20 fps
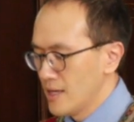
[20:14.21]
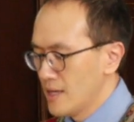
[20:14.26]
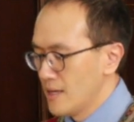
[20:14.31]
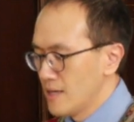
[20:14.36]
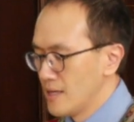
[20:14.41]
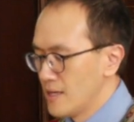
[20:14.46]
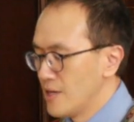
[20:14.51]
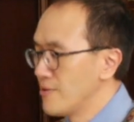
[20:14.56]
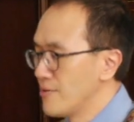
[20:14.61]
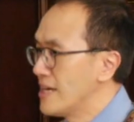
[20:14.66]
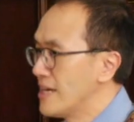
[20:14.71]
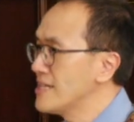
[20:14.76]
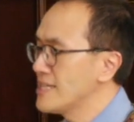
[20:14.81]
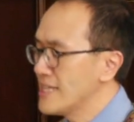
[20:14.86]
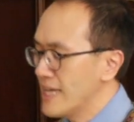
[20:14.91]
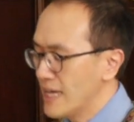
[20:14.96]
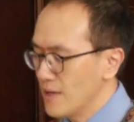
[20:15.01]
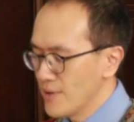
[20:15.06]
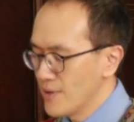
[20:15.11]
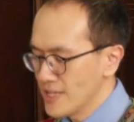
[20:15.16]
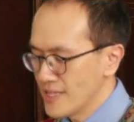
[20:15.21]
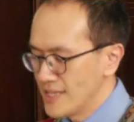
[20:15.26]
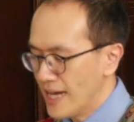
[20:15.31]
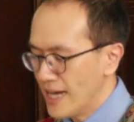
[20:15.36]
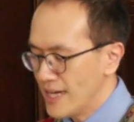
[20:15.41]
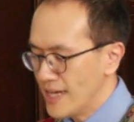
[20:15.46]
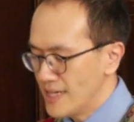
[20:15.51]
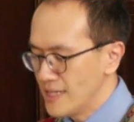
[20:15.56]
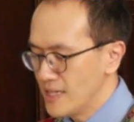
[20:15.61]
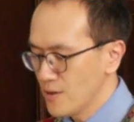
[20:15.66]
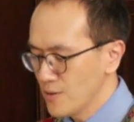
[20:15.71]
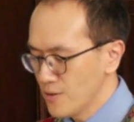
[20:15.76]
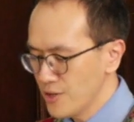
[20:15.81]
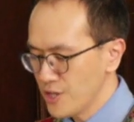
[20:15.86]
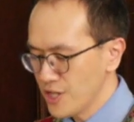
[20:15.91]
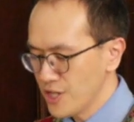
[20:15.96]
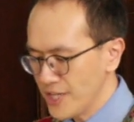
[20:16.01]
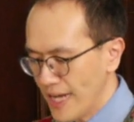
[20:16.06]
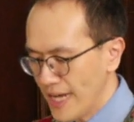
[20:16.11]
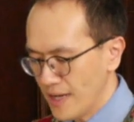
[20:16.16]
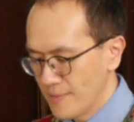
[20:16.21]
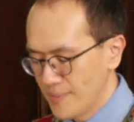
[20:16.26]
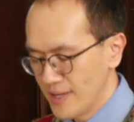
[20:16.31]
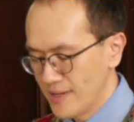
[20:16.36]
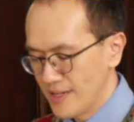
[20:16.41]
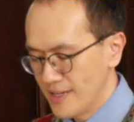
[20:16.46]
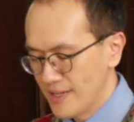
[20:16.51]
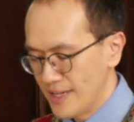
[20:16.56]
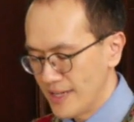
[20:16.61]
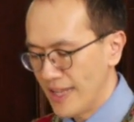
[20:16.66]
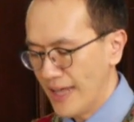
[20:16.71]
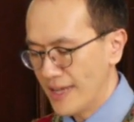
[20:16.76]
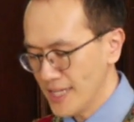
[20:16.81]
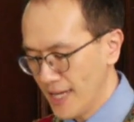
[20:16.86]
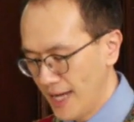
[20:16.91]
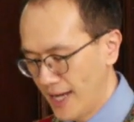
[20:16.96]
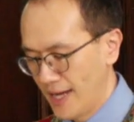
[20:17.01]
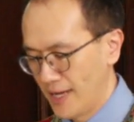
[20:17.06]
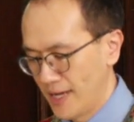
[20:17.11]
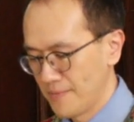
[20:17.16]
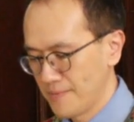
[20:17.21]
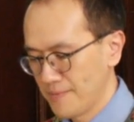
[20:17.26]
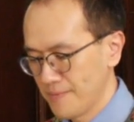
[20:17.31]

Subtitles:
The United States was not in a good shape at that time.